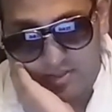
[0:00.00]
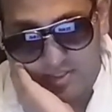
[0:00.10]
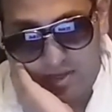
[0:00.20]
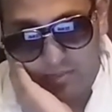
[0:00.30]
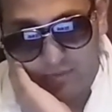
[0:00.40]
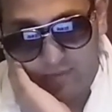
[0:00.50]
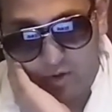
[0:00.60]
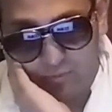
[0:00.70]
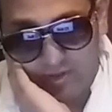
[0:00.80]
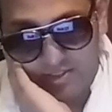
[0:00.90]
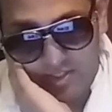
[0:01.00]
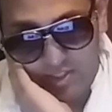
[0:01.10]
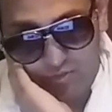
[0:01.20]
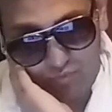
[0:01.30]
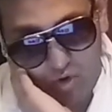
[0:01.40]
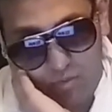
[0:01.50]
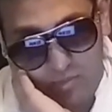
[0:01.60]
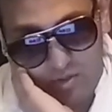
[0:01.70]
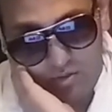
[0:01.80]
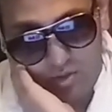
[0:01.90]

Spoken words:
Sami phone rings and is Roman.